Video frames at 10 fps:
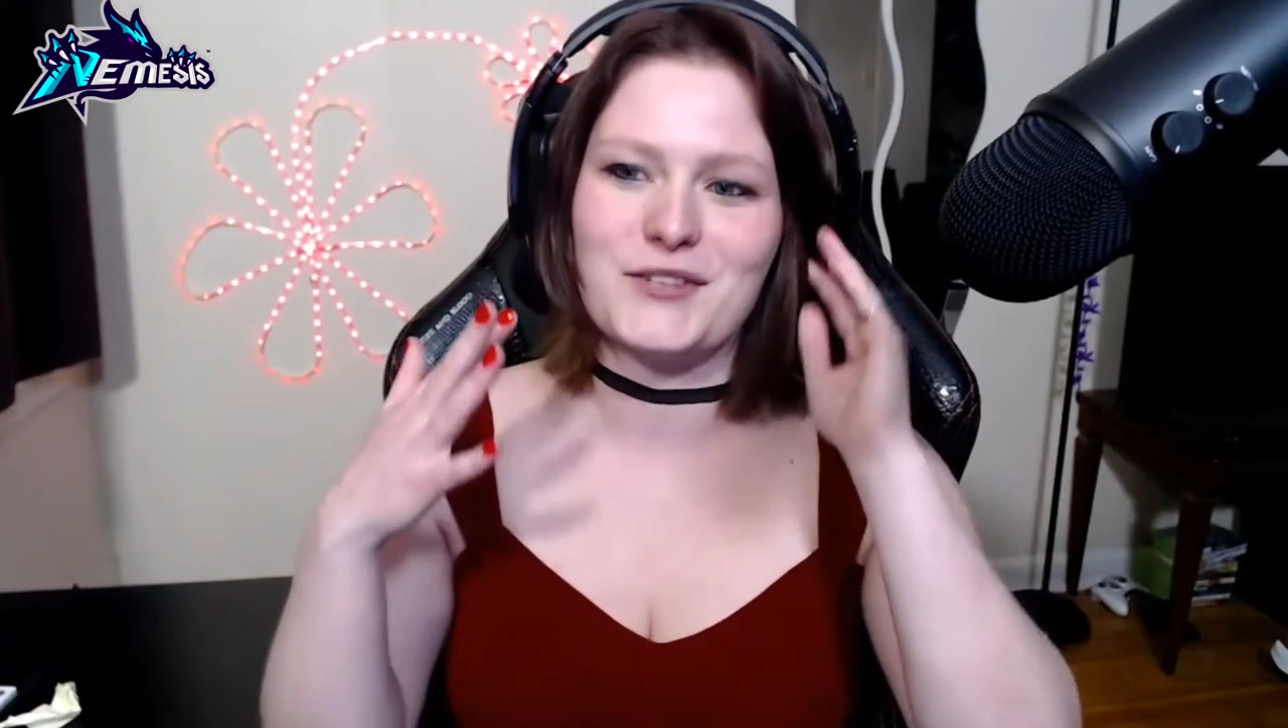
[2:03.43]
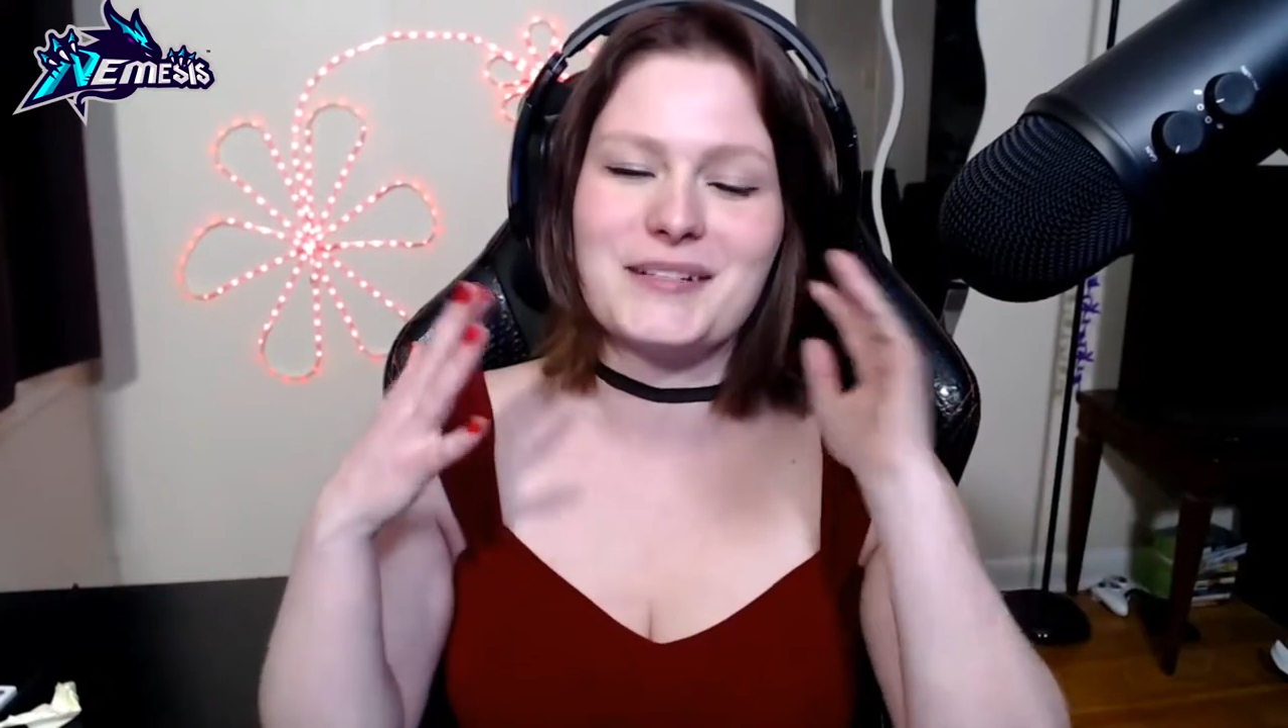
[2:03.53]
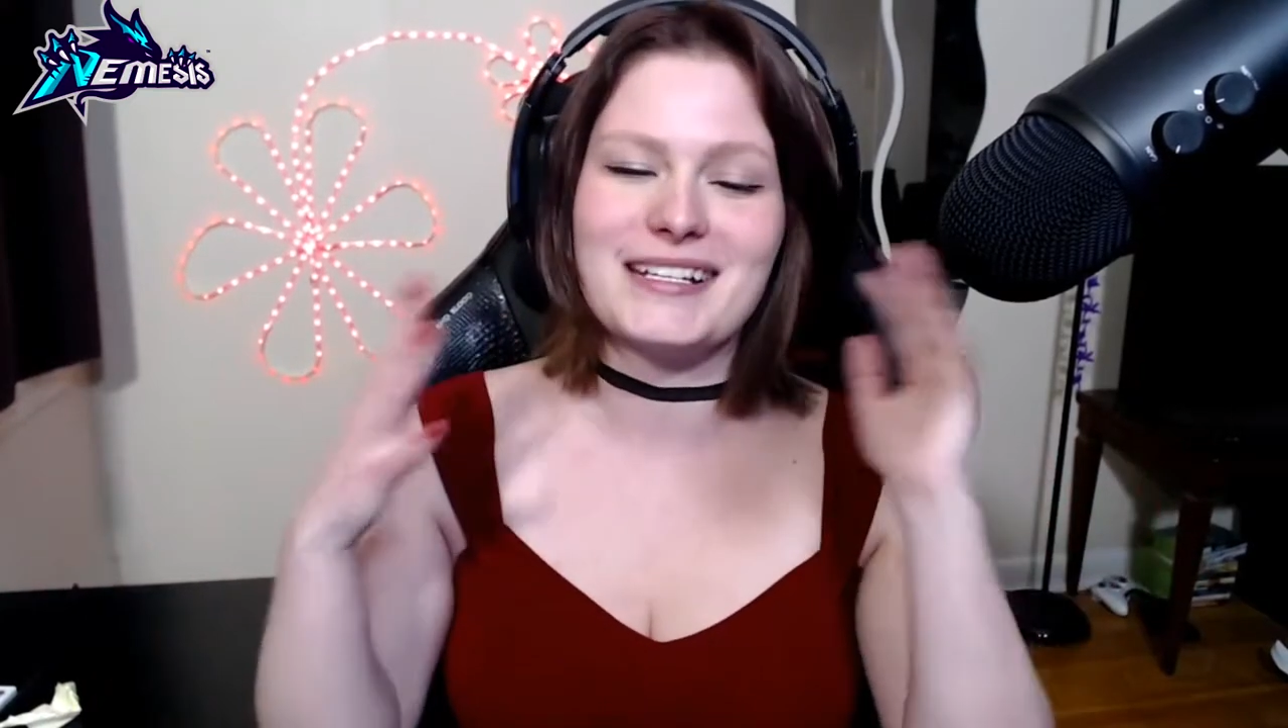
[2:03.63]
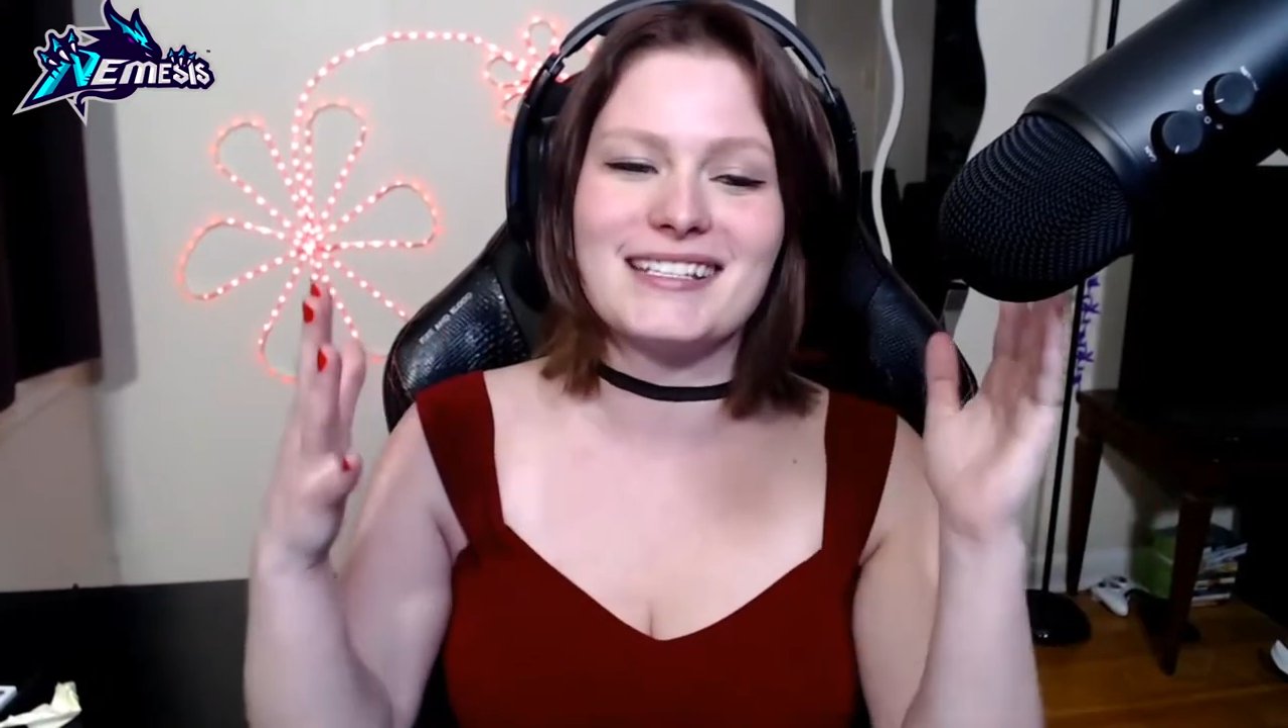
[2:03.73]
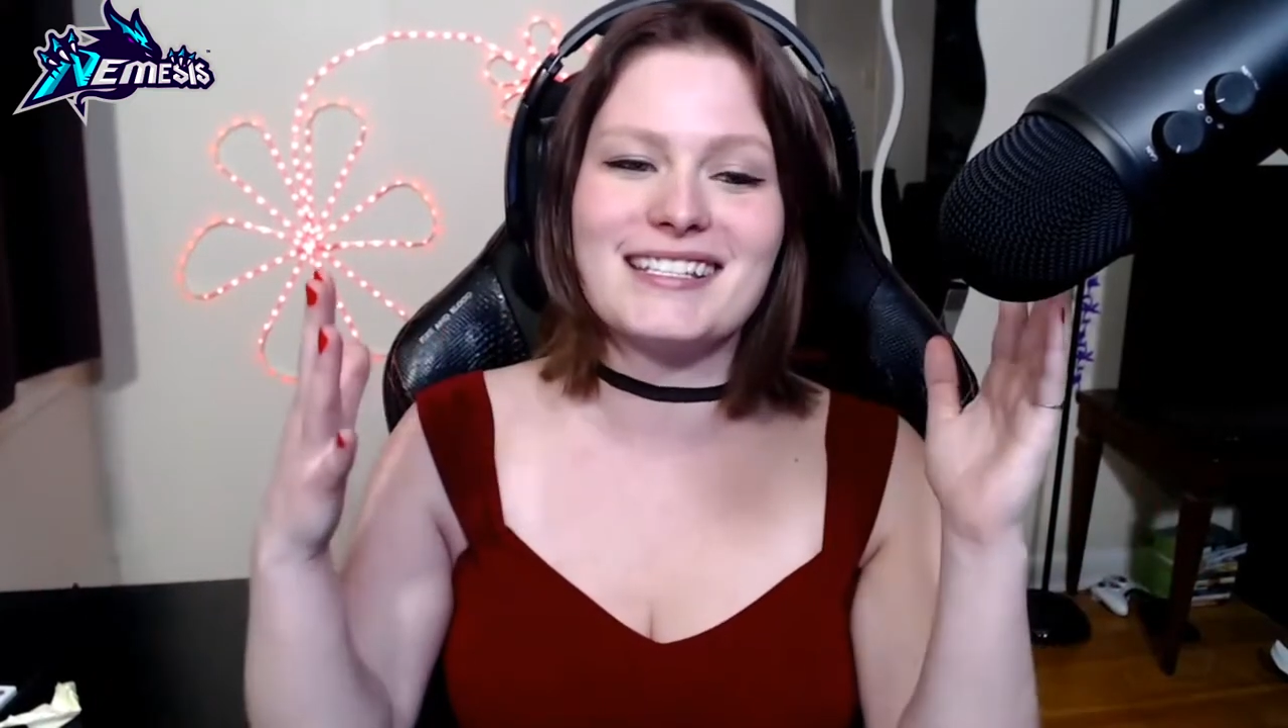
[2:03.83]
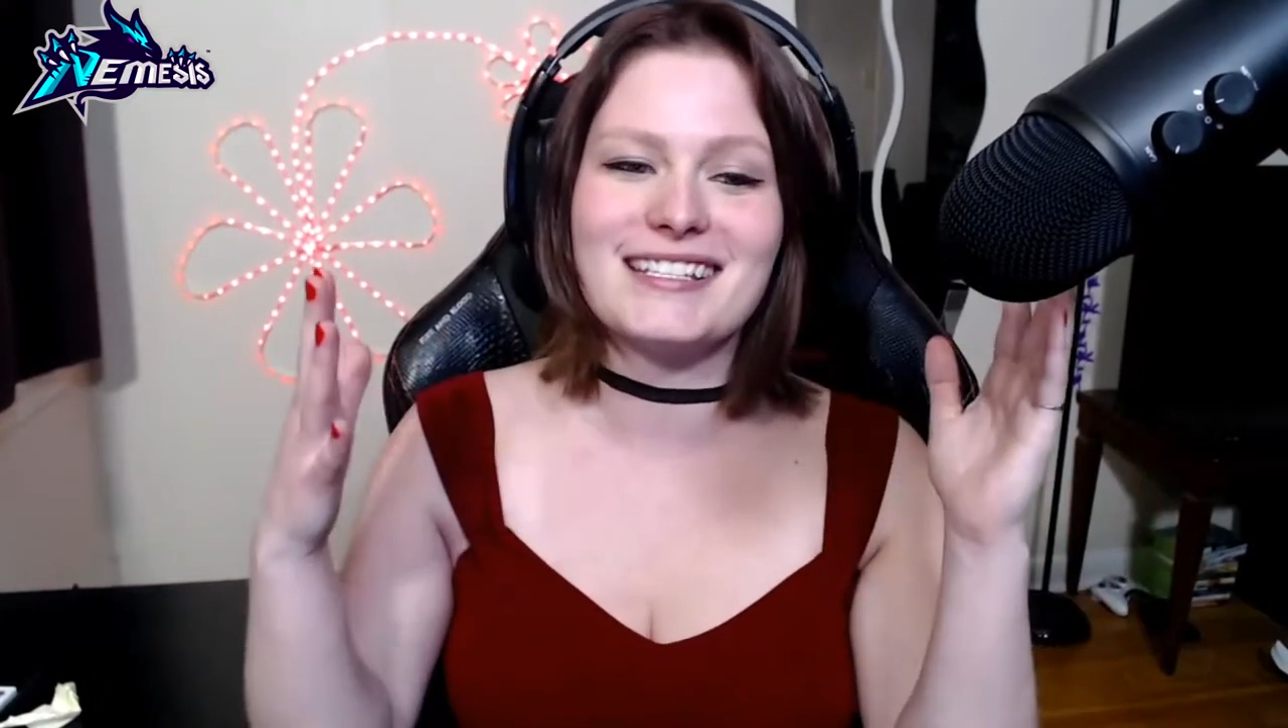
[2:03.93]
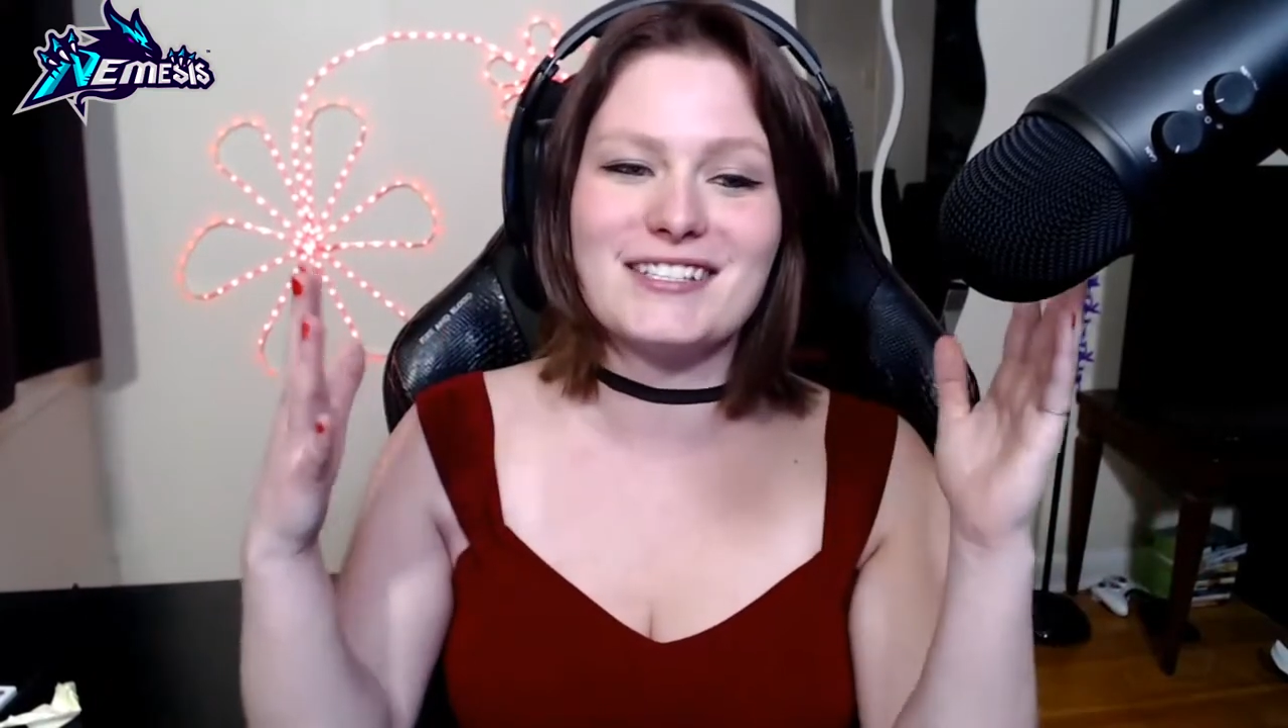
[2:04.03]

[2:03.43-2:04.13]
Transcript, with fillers: "You need to